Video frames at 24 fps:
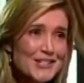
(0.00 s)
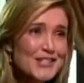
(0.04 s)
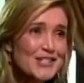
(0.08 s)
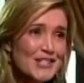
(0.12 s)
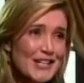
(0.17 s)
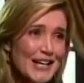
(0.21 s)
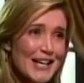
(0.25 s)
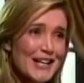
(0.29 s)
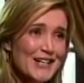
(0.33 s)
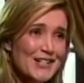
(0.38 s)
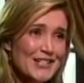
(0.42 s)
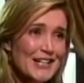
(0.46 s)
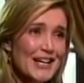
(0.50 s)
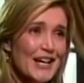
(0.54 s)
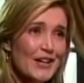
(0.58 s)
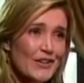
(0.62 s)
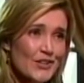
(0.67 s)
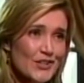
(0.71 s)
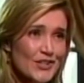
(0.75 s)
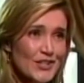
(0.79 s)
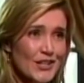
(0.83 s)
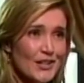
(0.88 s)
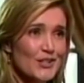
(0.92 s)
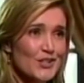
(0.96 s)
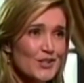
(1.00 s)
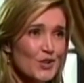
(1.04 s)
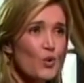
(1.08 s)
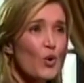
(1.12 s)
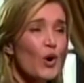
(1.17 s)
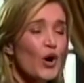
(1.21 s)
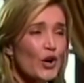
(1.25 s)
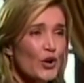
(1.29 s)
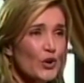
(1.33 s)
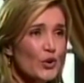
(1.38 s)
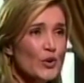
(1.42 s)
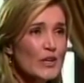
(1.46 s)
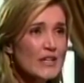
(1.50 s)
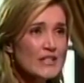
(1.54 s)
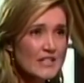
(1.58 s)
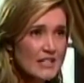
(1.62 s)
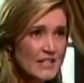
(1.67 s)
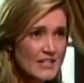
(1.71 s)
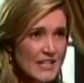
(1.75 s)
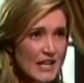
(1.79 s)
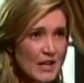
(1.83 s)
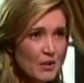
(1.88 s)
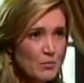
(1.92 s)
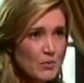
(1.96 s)
As it stands now, the status quo is
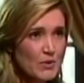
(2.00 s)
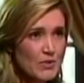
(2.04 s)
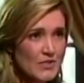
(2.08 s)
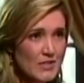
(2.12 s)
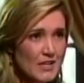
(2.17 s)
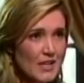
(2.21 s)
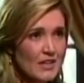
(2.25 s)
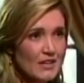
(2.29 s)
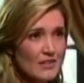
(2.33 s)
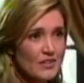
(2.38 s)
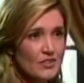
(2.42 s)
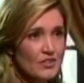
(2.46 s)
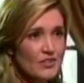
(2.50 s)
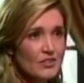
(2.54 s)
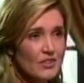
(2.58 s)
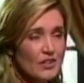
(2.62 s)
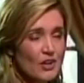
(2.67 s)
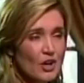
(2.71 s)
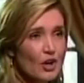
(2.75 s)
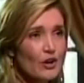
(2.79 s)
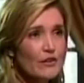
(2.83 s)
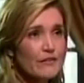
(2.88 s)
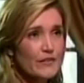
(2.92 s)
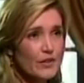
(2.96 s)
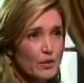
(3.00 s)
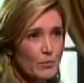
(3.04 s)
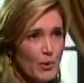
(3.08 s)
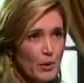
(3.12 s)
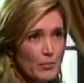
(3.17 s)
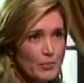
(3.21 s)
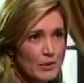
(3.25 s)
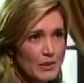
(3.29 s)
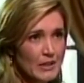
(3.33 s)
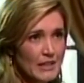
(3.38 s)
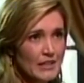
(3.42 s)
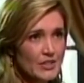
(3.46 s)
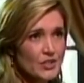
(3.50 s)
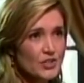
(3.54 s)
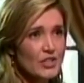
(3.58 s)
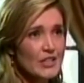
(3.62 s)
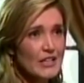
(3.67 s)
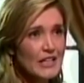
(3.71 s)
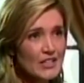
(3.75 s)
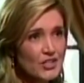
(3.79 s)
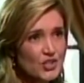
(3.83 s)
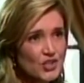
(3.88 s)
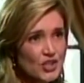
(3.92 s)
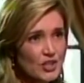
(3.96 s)
that 10% of your
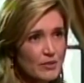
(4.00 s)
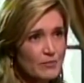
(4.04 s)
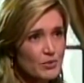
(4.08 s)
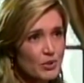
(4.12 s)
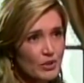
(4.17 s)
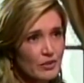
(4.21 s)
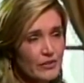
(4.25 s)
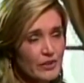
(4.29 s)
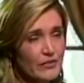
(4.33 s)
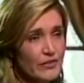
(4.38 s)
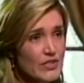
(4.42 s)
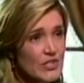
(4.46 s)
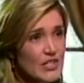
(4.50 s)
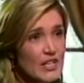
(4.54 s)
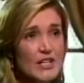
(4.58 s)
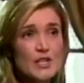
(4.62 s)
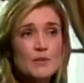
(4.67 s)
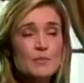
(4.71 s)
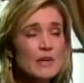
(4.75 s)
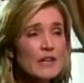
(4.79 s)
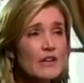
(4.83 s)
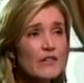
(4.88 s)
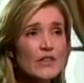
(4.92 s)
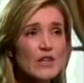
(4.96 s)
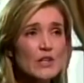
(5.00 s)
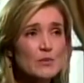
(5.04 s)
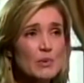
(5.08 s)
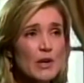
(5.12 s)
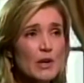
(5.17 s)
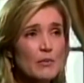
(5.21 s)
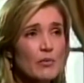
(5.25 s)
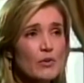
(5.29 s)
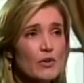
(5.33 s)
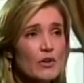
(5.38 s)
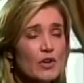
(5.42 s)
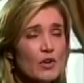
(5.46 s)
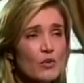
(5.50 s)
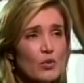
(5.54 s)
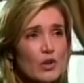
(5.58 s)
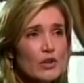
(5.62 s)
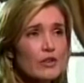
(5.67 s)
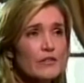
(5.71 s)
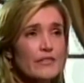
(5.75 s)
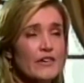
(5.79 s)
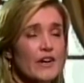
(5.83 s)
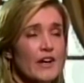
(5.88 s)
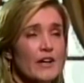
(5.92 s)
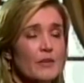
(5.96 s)
population is shipped off overseas. Many of these people are
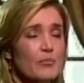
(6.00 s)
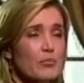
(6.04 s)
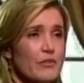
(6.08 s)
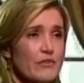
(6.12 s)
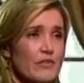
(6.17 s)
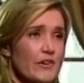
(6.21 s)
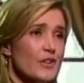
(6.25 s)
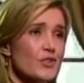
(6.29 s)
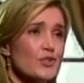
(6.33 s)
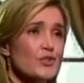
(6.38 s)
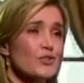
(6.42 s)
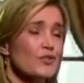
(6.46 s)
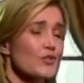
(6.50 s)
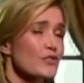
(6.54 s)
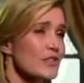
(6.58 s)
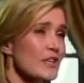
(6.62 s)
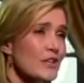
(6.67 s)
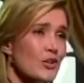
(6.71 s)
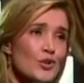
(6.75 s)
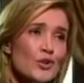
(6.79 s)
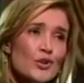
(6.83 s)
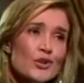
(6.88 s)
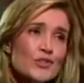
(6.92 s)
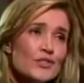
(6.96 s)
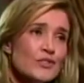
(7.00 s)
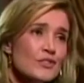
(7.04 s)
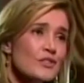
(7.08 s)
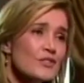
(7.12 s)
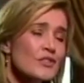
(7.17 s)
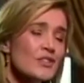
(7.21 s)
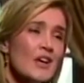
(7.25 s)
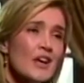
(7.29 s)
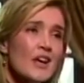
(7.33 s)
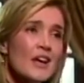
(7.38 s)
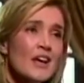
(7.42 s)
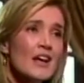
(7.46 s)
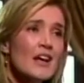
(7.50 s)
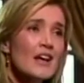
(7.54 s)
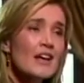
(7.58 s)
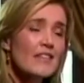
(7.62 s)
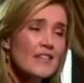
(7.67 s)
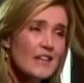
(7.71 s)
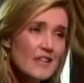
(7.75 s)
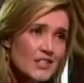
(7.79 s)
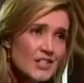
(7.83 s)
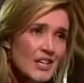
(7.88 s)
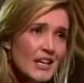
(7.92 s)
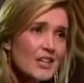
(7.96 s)
qualified professionals. They're nurses,
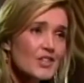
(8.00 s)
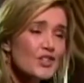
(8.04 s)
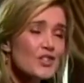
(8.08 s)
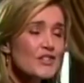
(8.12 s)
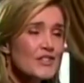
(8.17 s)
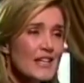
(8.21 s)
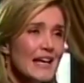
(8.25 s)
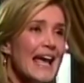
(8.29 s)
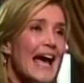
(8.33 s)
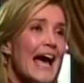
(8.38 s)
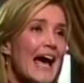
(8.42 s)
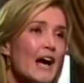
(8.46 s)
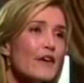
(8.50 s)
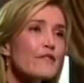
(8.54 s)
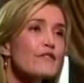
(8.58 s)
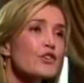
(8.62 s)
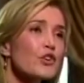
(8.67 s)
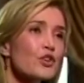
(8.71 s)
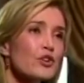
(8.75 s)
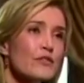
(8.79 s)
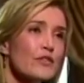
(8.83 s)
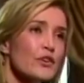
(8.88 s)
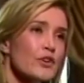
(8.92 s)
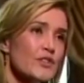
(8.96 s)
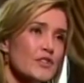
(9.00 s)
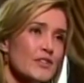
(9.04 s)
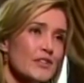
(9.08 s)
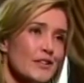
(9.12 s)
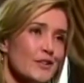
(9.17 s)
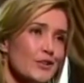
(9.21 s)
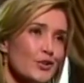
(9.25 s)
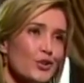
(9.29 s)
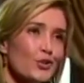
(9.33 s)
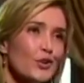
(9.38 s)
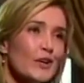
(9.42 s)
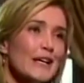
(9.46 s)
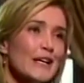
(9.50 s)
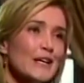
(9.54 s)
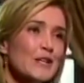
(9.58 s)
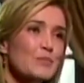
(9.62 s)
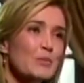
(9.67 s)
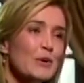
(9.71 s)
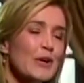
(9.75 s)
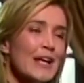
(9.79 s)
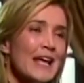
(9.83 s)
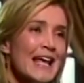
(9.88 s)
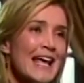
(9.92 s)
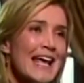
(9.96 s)
they're teachers, they have university
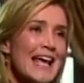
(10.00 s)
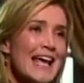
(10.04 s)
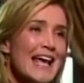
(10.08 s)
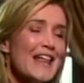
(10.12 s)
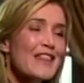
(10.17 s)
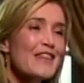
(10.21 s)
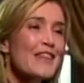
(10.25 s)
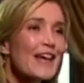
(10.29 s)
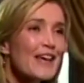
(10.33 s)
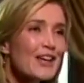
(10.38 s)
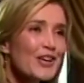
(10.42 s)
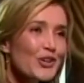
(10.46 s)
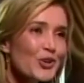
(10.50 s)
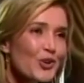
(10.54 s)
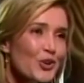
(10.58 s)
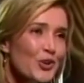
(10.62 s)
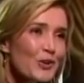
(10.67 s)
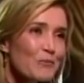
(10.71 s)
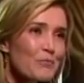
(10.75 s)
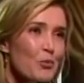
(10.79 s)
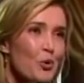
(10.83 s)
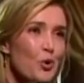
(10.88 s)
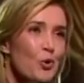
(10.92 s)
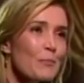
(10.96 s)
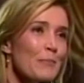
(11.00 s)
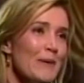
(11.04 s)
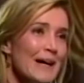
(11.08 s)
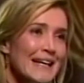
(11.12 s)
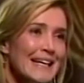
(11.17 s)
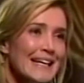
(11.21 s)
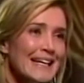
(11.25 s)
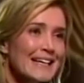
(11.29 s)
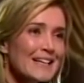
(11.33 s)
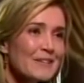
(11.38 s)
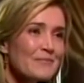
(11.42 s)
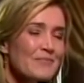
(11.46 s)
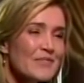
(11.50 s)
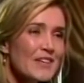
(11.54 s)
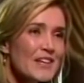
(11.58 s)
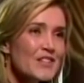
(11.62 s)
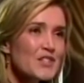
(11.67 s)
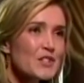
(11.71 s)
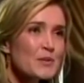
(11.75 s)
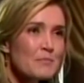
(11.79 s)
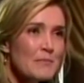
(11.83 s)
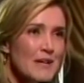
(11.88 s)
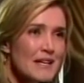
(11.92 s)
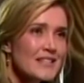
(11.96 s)
degrees, but they can earn more money
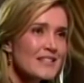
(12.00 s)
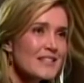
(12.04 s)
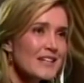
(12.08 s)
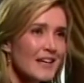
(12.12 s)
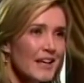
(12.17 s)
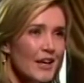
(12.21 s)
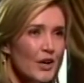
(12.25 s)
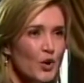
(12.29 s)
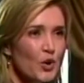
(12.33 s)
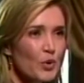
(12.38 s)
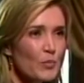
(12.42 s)
as domestic